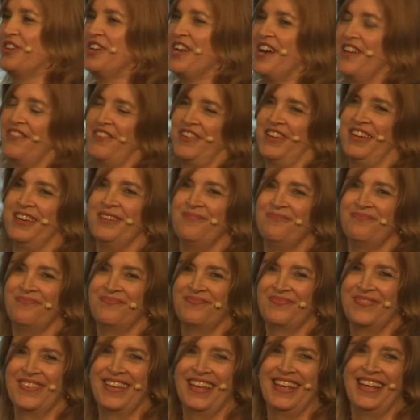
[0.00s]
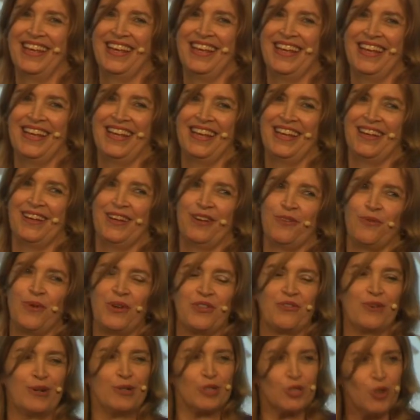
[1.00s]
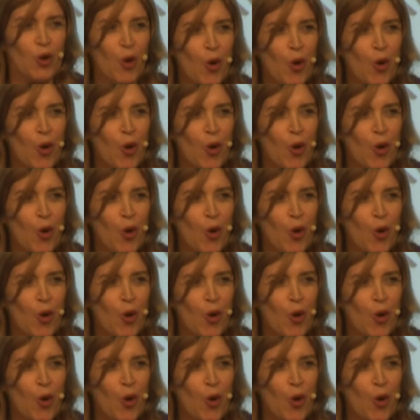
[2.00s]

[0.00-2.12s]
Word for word: another. Whether it's